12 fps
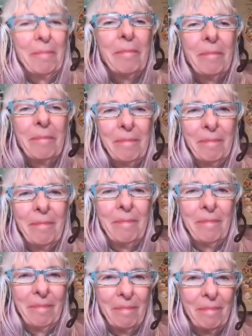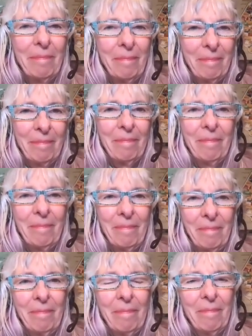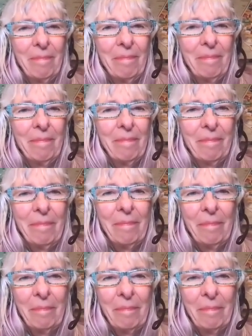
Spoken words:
[no speech]